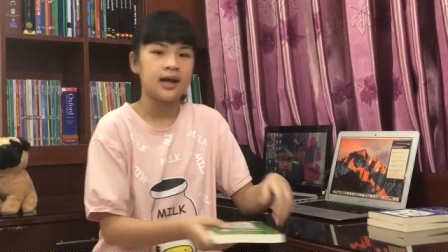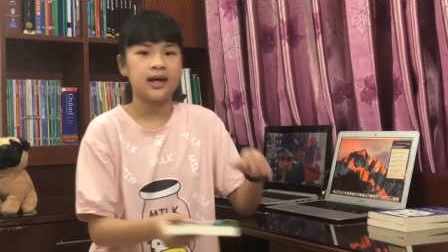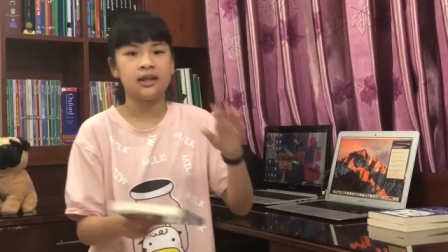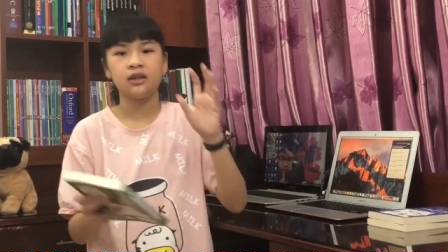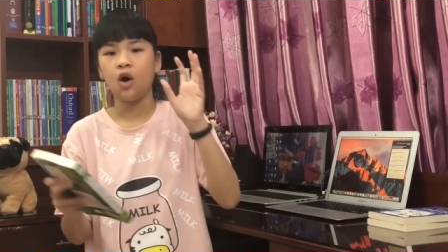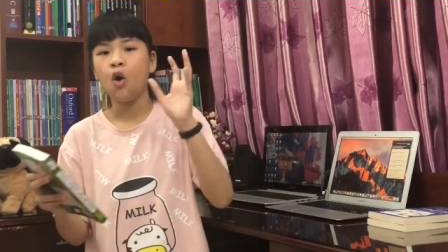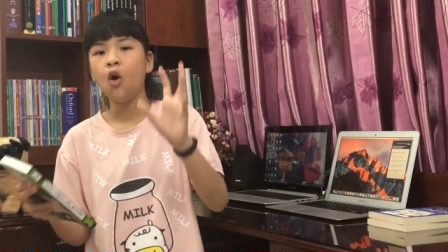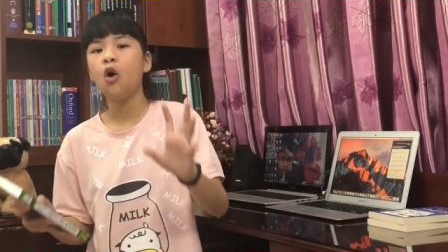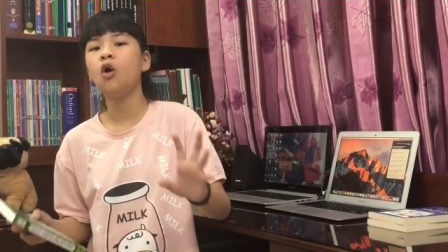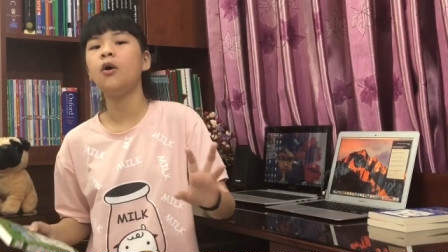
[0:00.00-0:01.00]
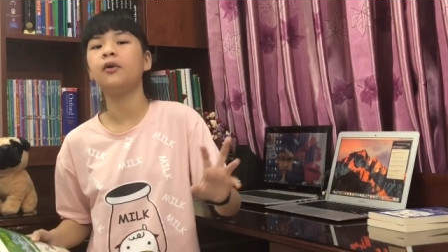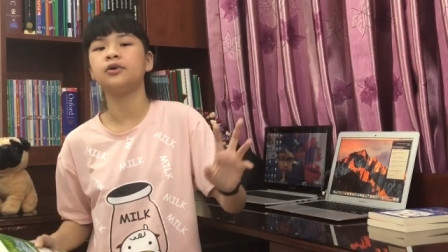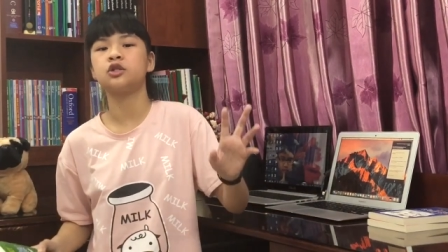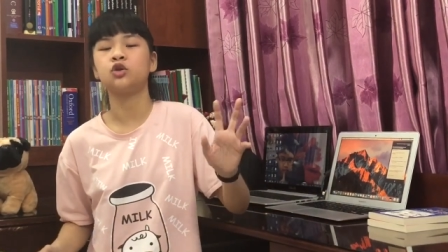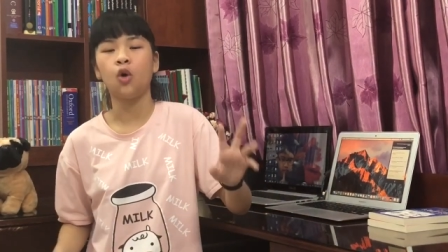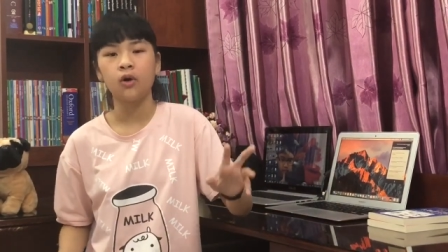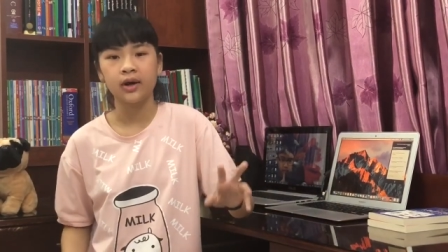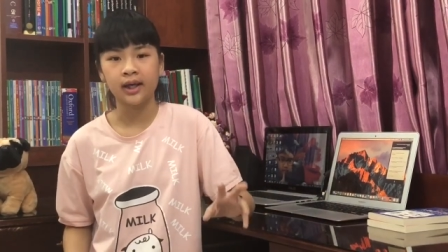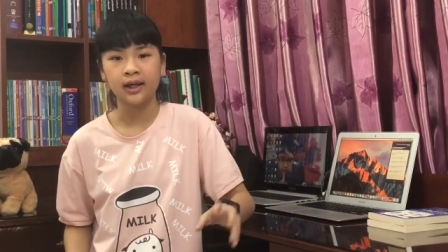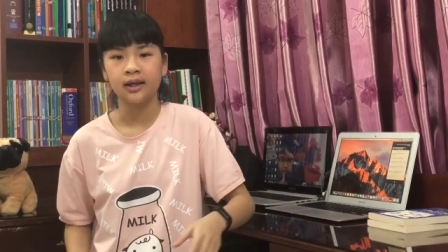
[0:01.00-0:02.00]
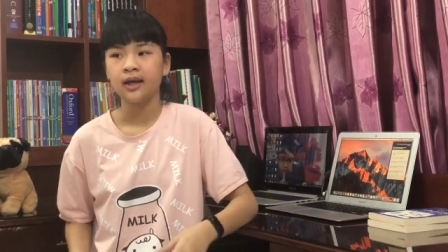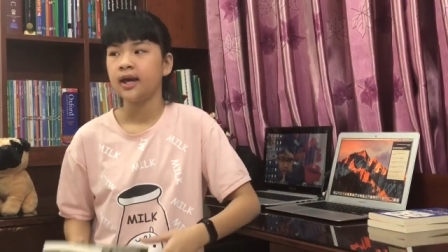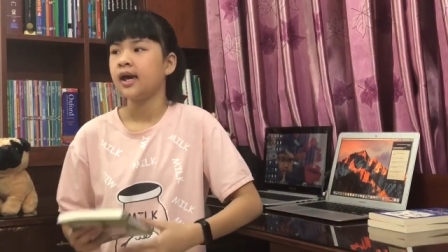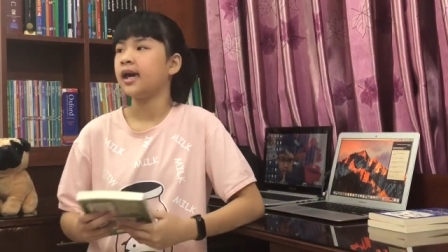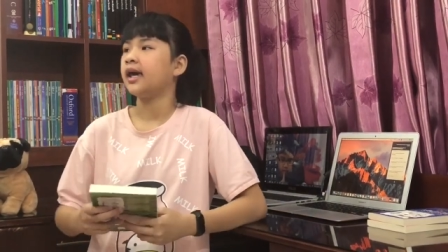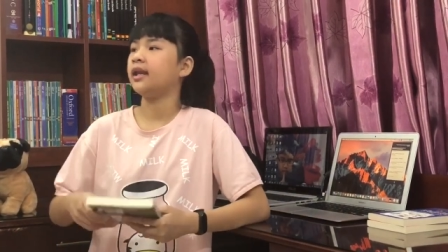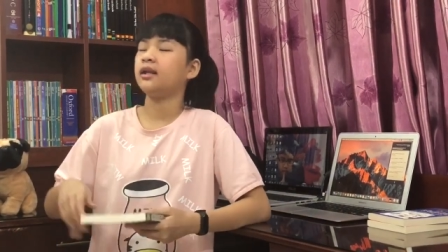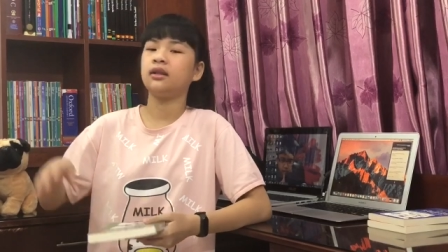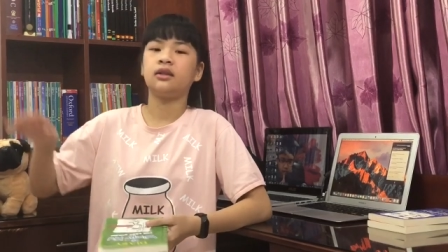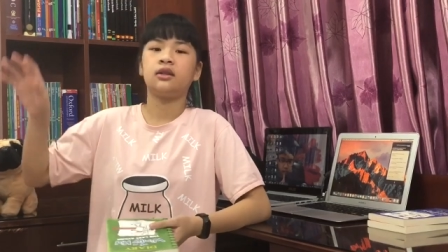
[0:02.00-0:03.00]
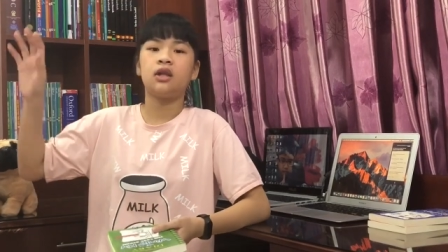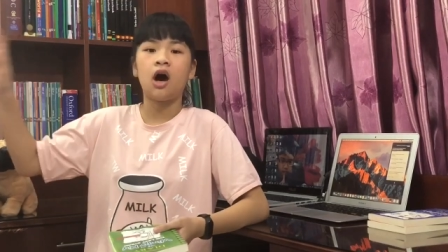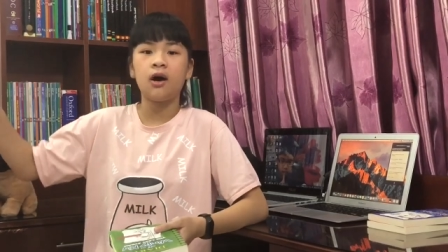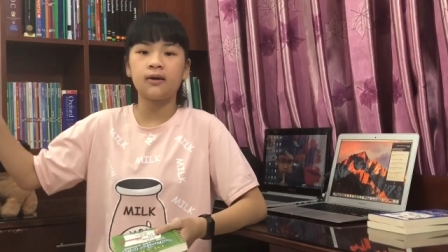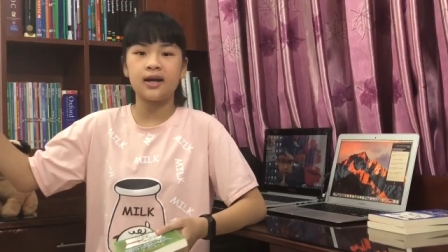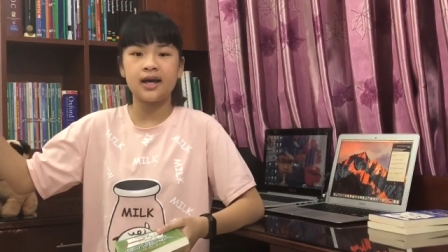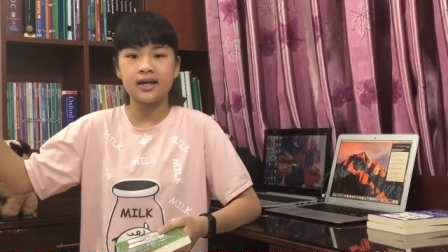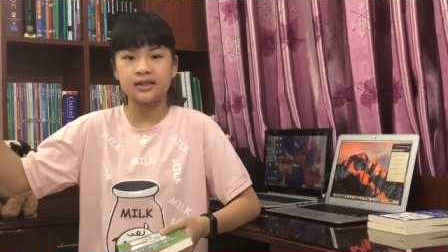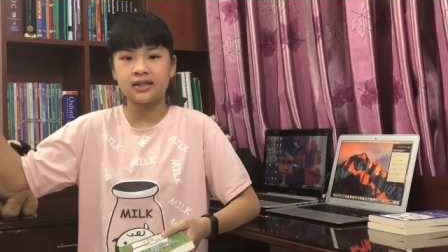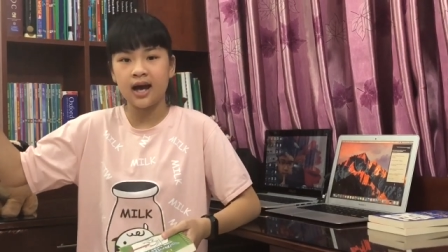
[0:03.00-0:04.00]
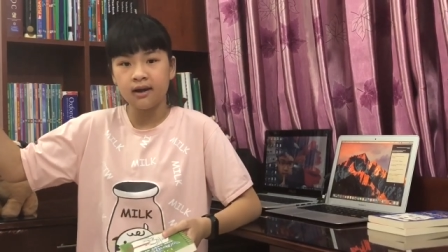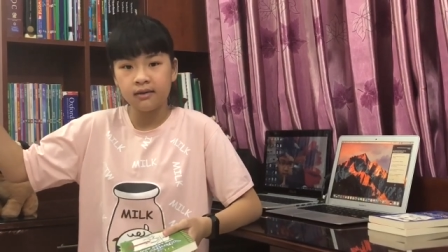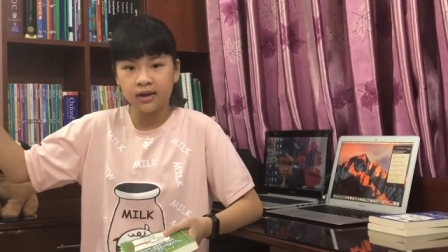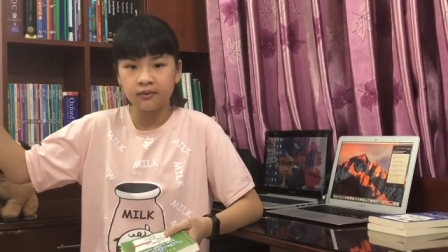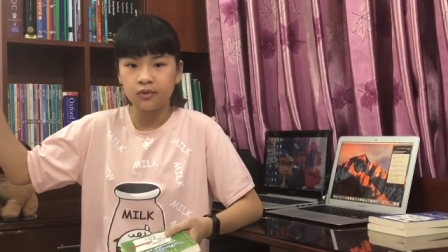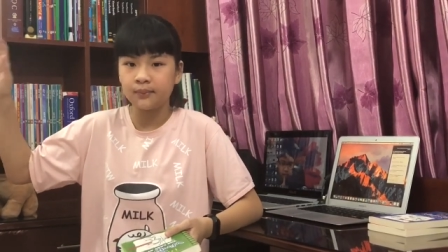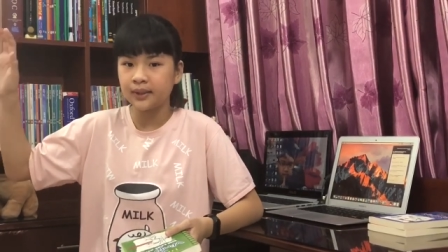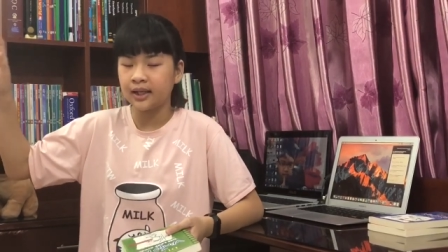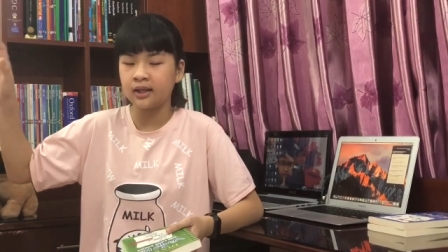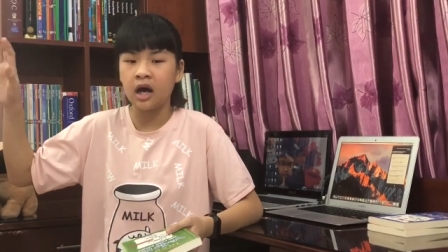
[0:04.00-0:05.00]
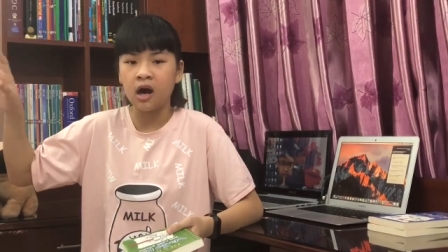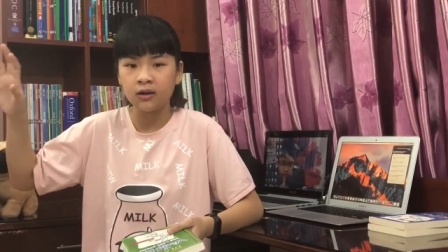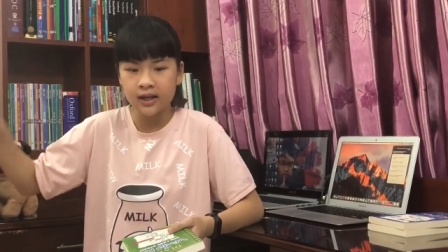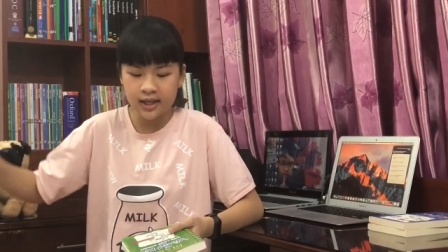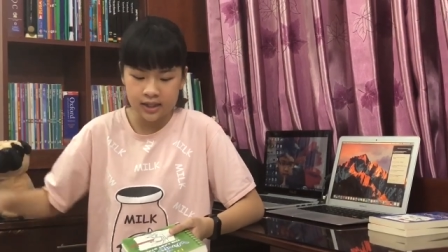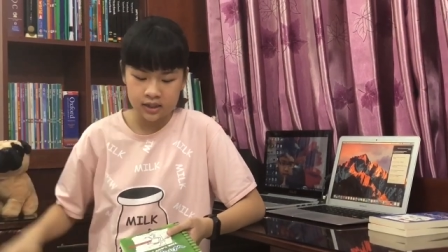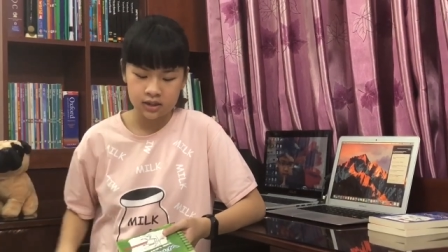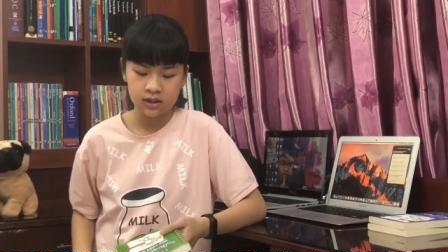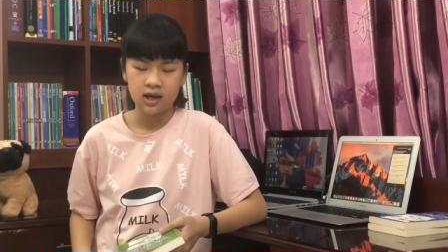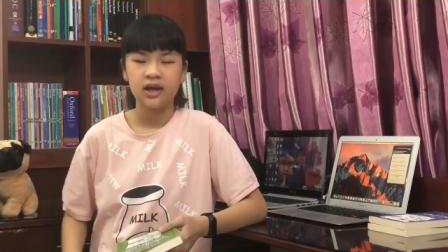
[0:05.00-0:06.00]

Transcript: And the whole story in Dog Days Diary of Wimpy Kid Dog Days